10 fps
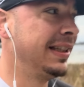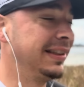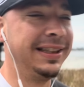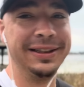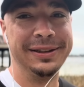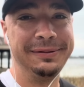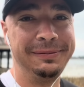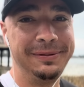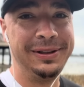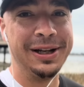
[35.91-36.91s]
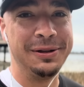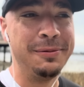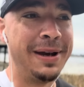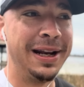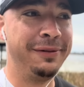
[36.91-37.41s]
still not too
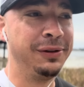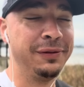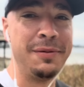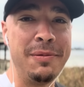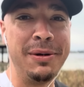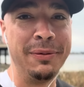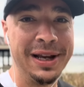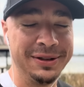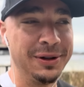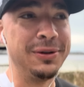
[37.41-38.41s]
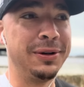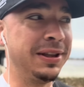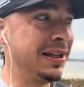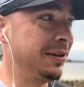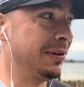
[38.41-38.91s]
bad if you're from the Midwest or
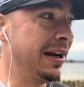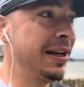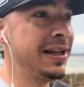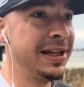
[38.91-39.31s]
Northeast, right?